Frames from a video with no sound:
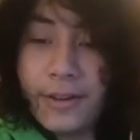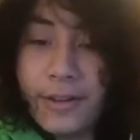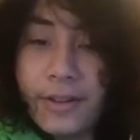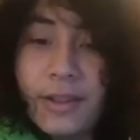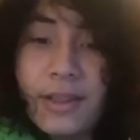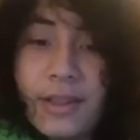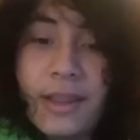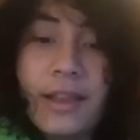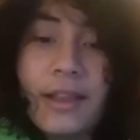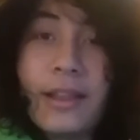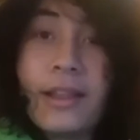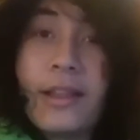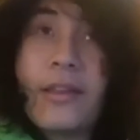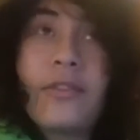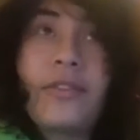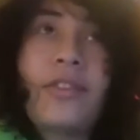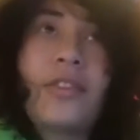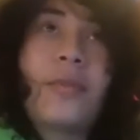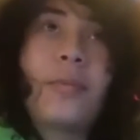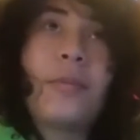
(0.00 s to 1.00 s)
That
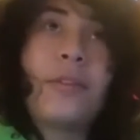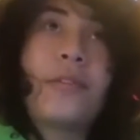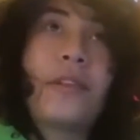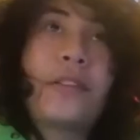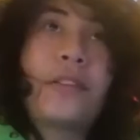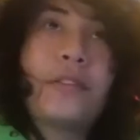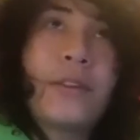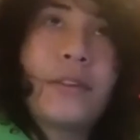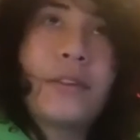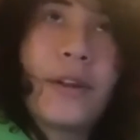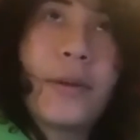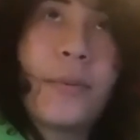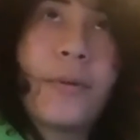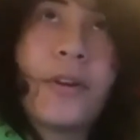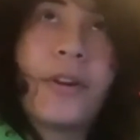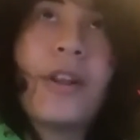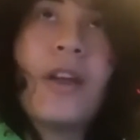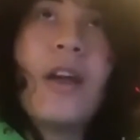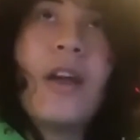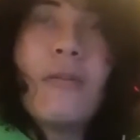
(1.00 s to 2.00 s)
was just a brief history of curb
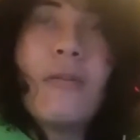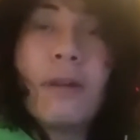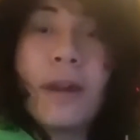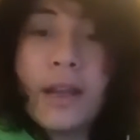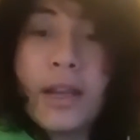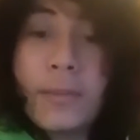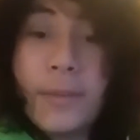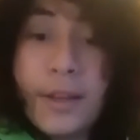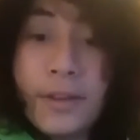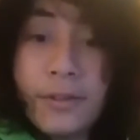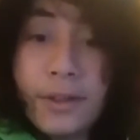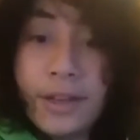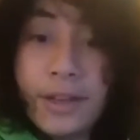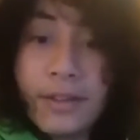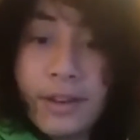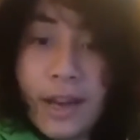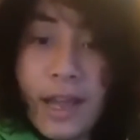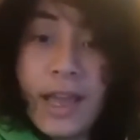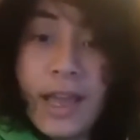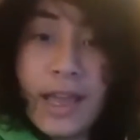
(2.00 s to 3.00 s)
corn. What I'm going to be doing
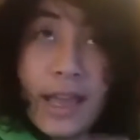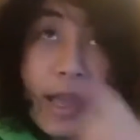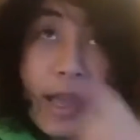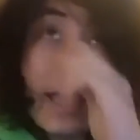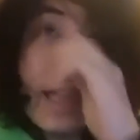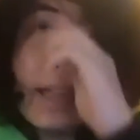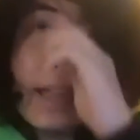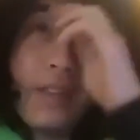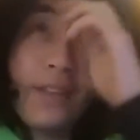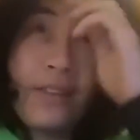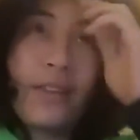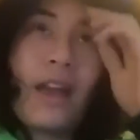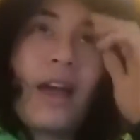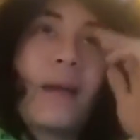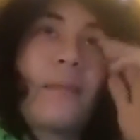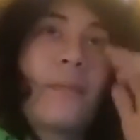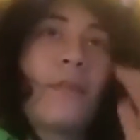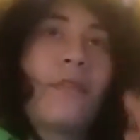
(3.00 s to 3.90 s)
today is I'm